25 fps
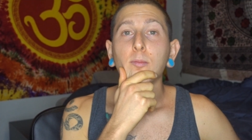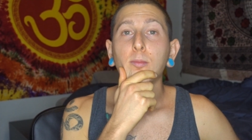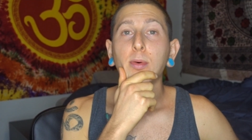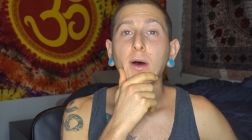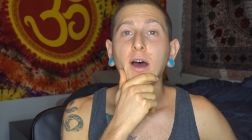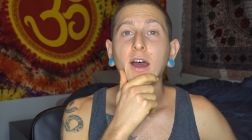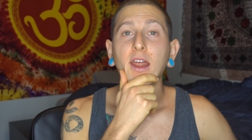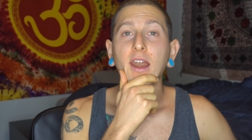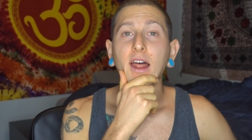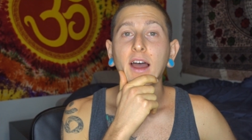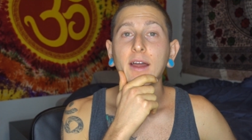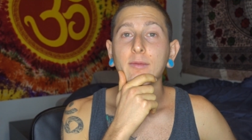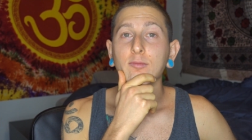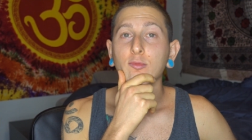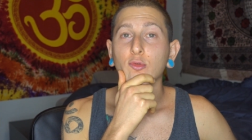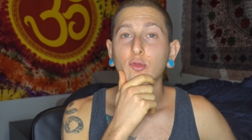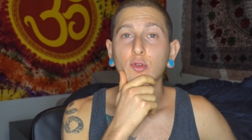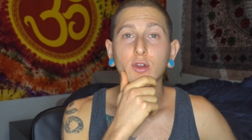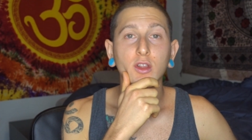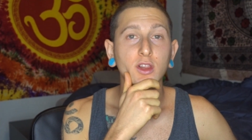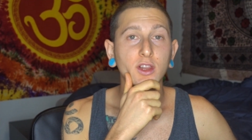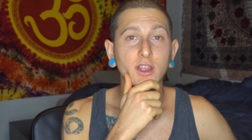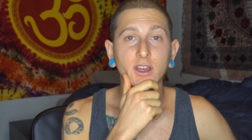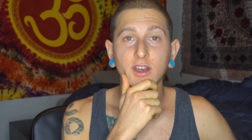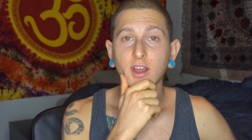But I'm
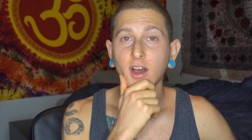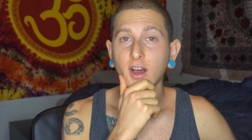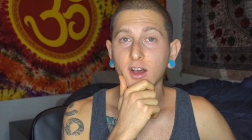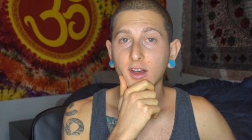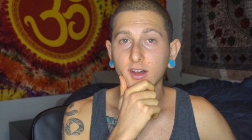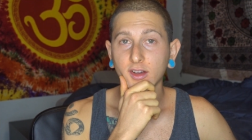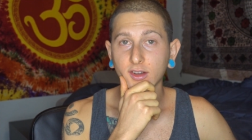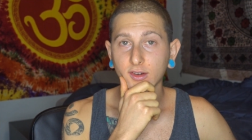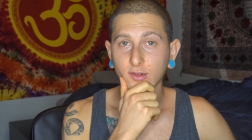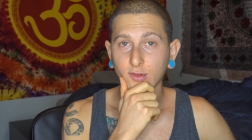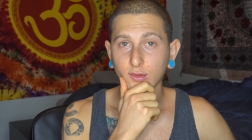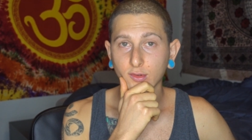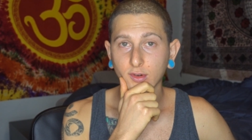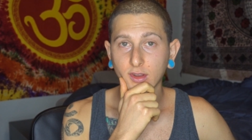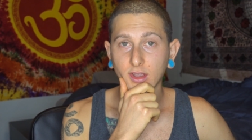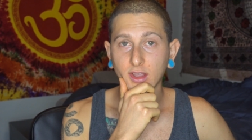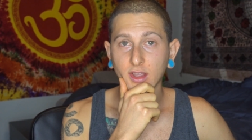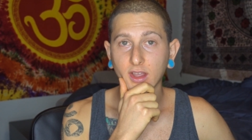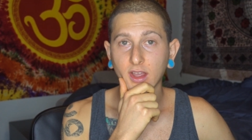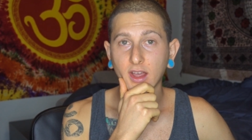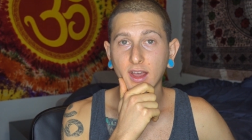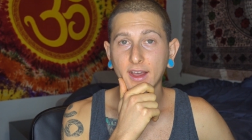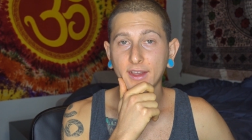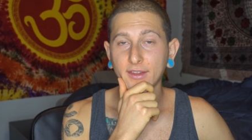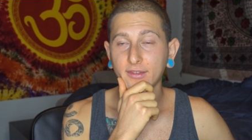really not
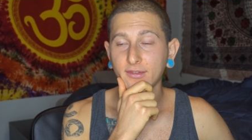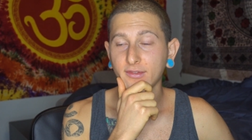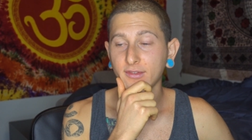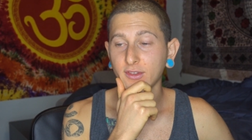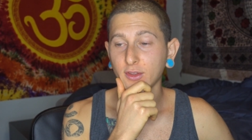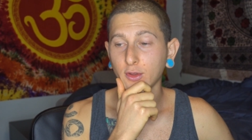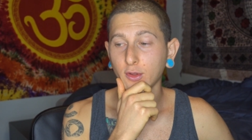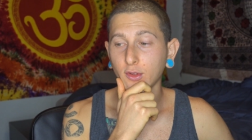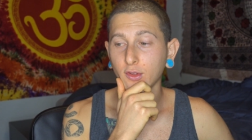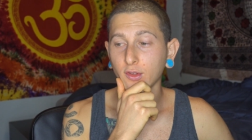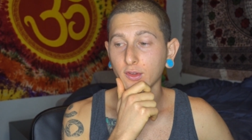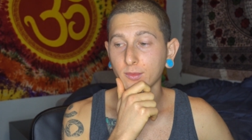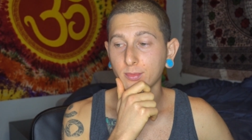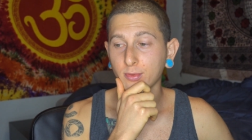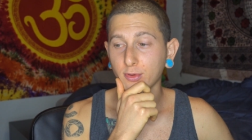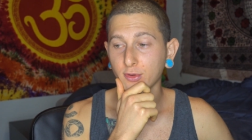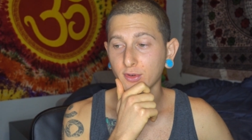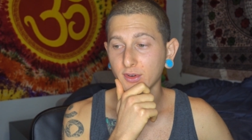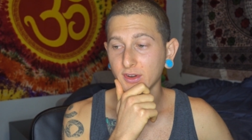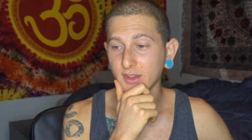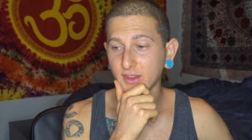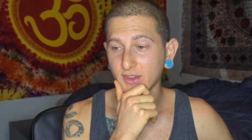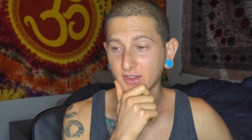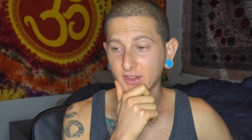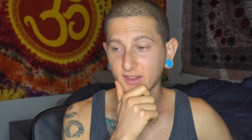hungry. I feel
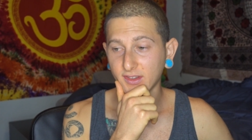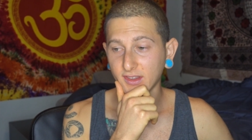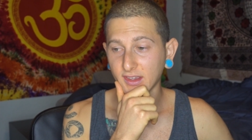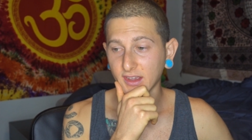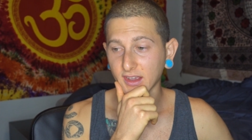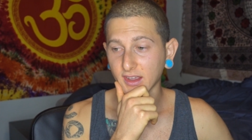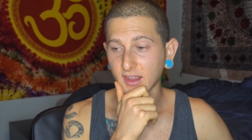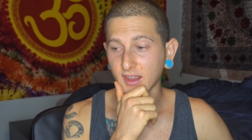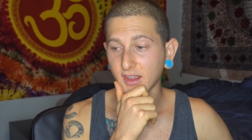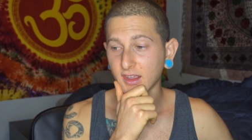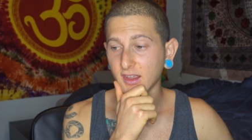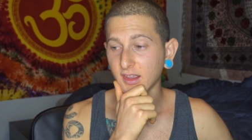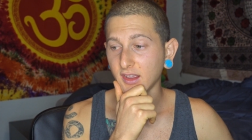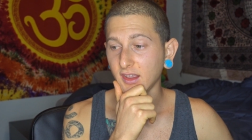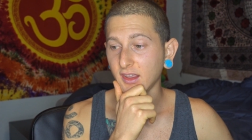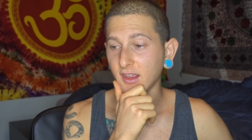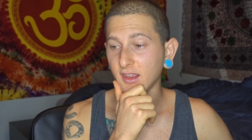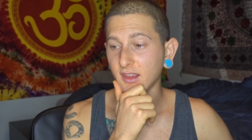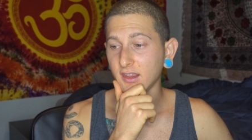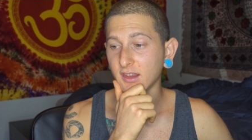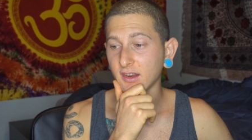pretty sick.